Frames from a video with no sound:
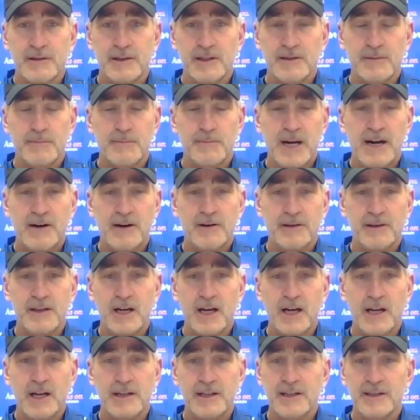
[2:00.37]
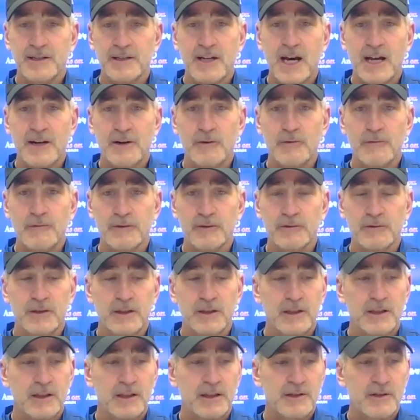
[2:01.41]
this marathon is not over
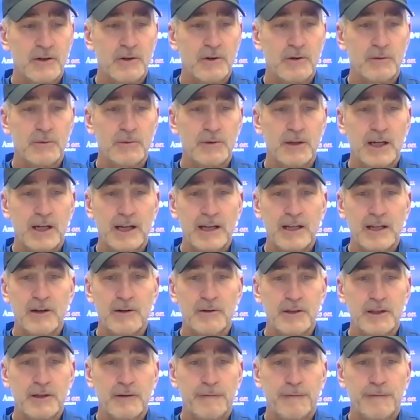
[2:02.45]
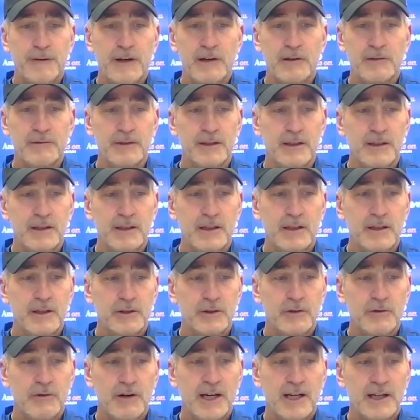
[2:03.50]
so, you know, you felt,
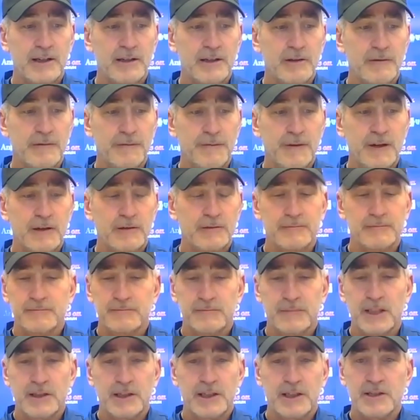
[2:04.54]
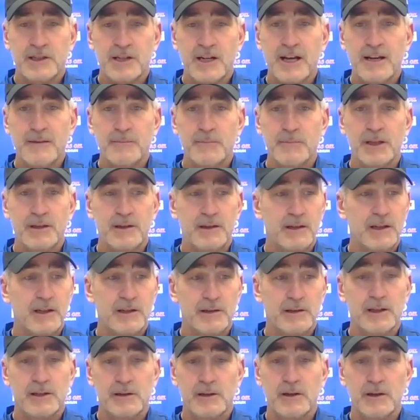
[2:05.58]
Greg, you felt an excitement, a,
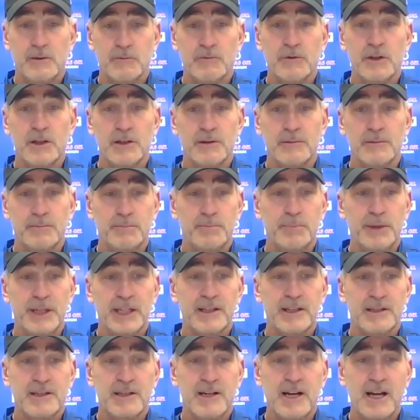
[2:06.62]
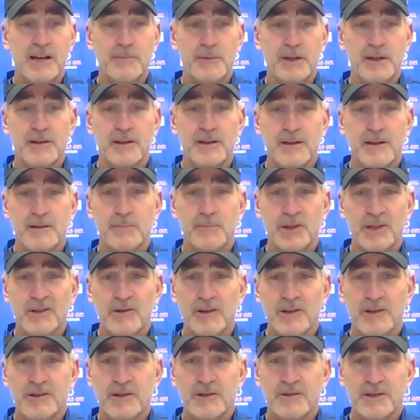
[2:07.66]
a, real big excitement, but
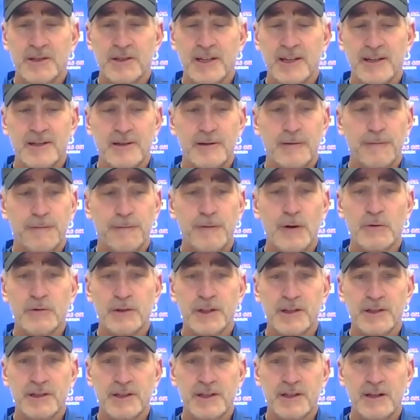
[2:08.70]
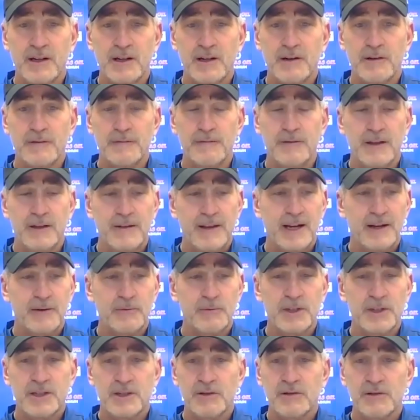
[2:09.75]
you also sensed a focus of, hey,
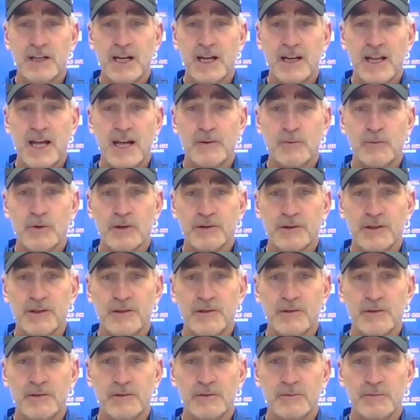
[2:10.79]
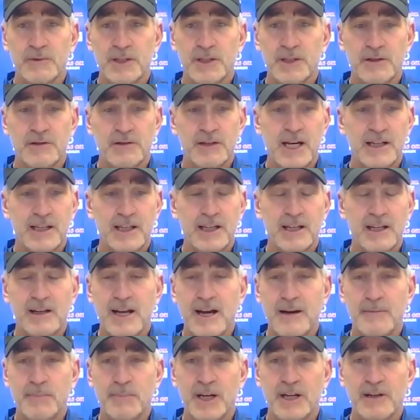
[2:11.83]
we still got a lot of work to do. We still got to get a
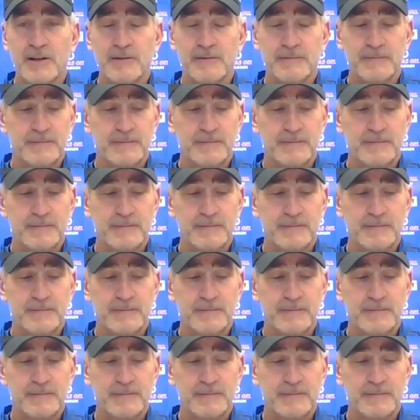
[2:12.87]
lot better.